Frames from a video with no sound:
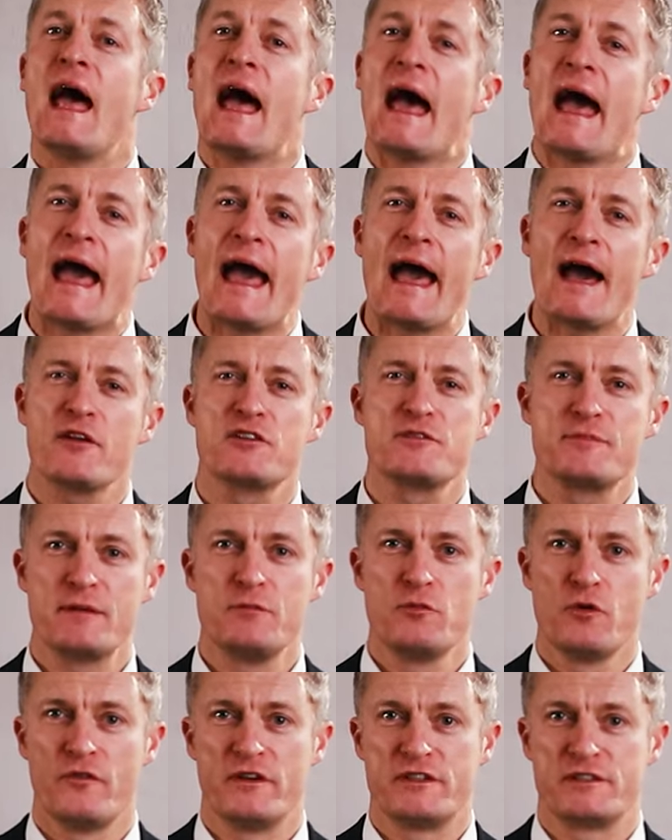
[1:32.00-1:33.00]
How to be
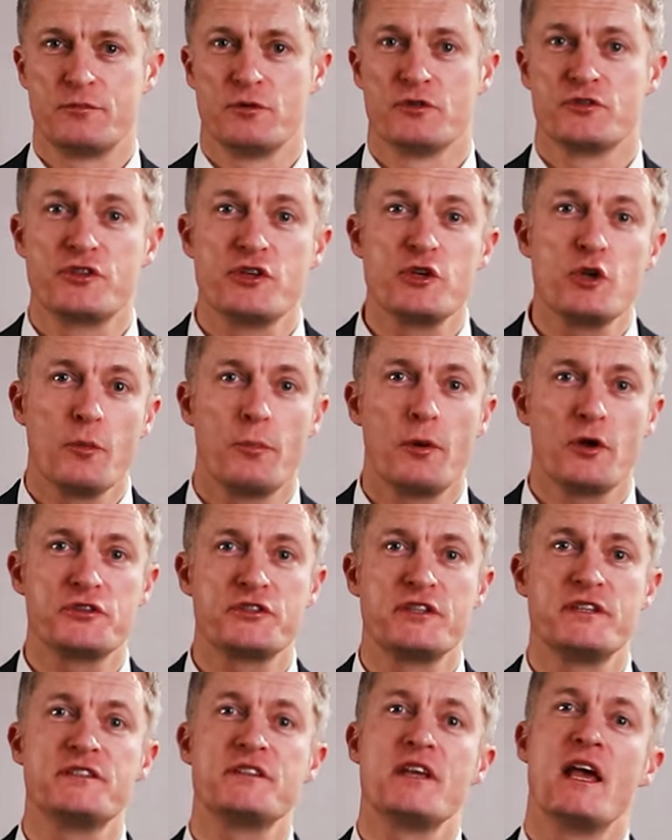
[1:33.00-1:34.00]
more visible to your
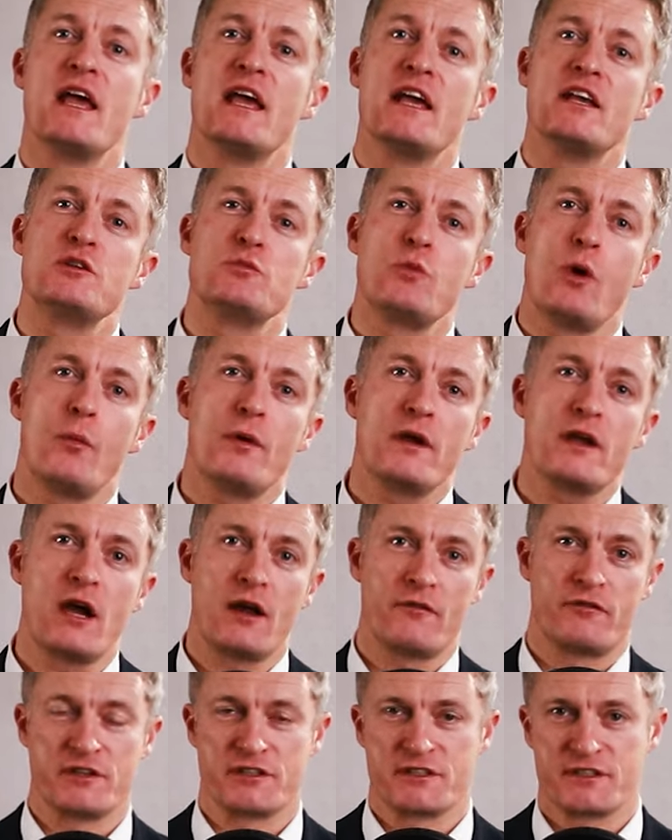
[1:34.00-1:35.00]
bosses is what we're
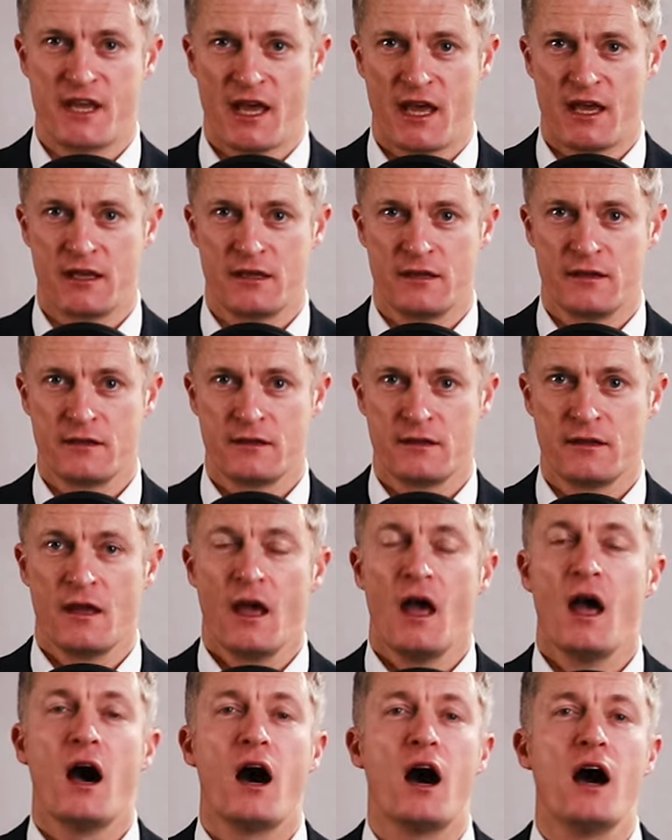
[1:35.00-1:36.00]
covering today.
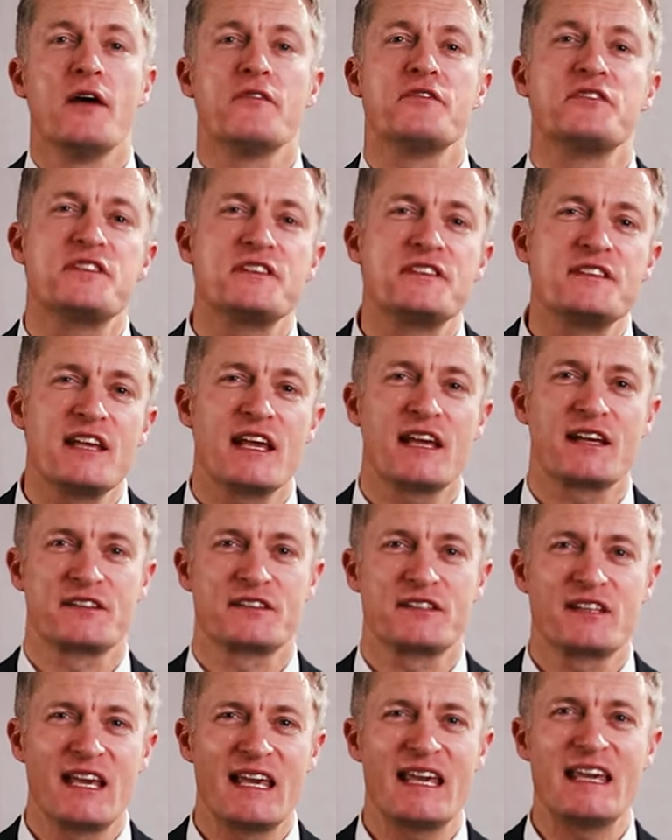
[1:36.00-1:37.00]
I have
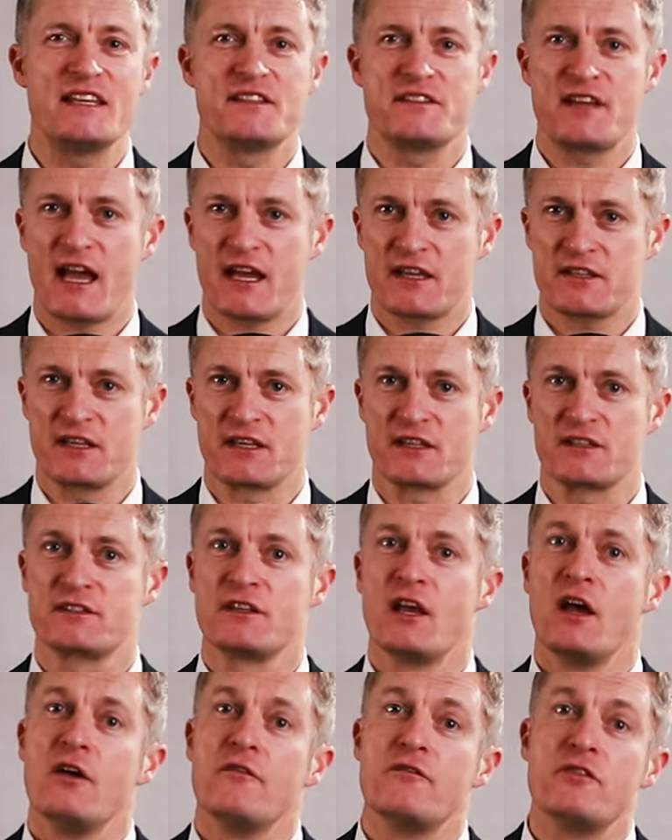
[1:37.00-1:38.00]
6 key tactics
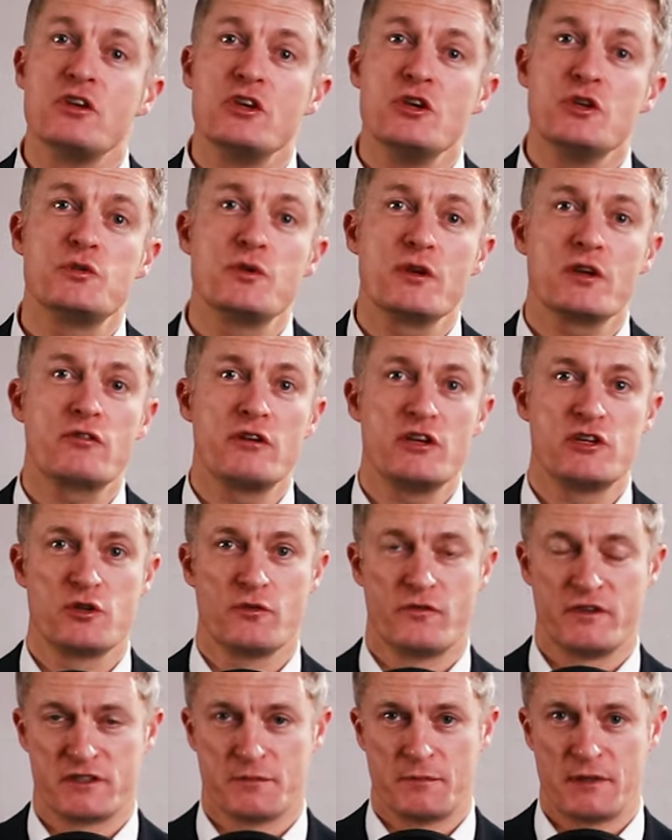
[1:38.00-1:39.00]
for you to increase
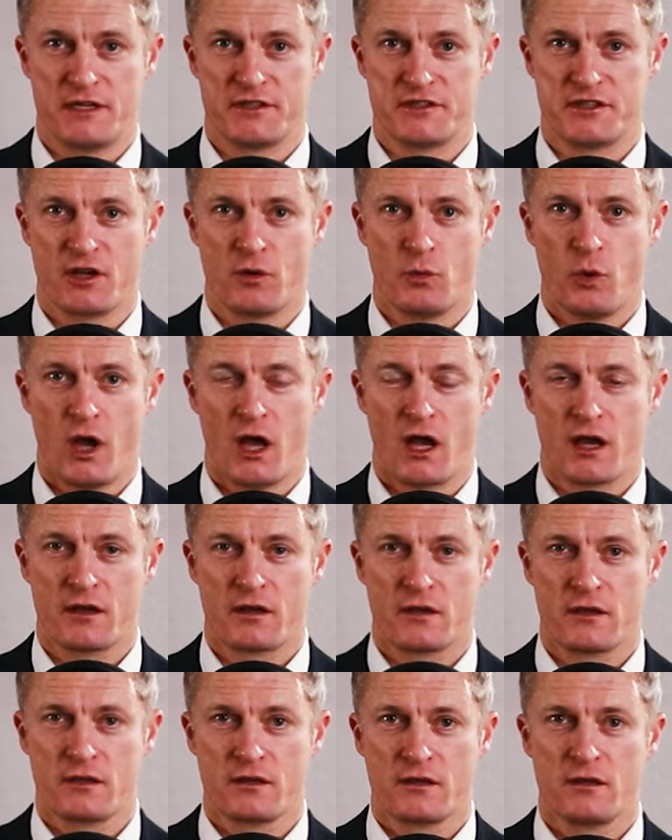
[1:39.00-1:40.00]
your visibility at work.